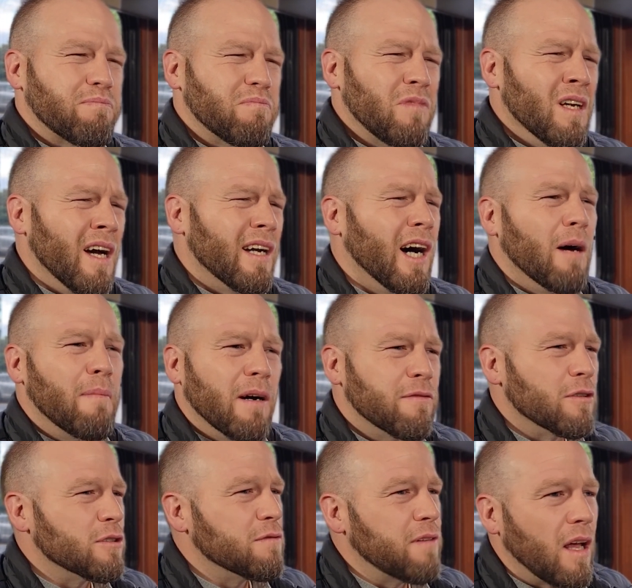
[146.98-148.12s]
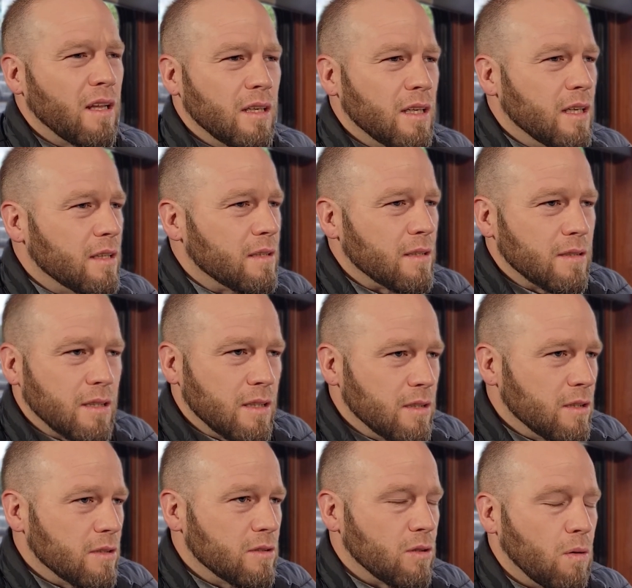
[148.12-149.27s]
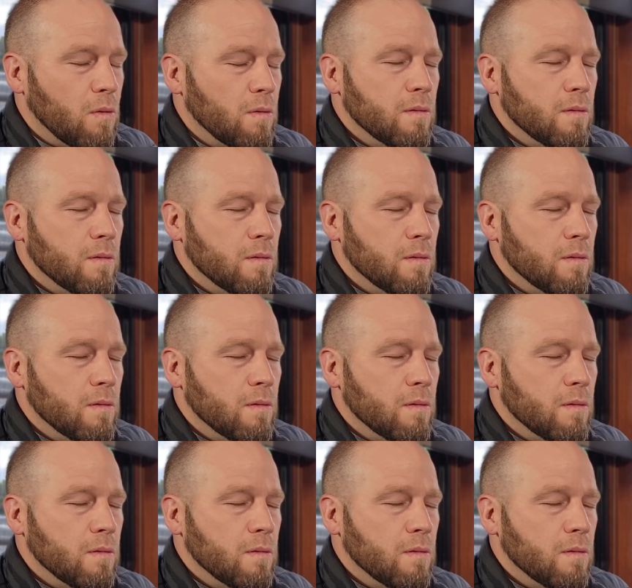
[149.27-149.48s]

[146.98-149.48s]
I caught my first felony at 13 years old.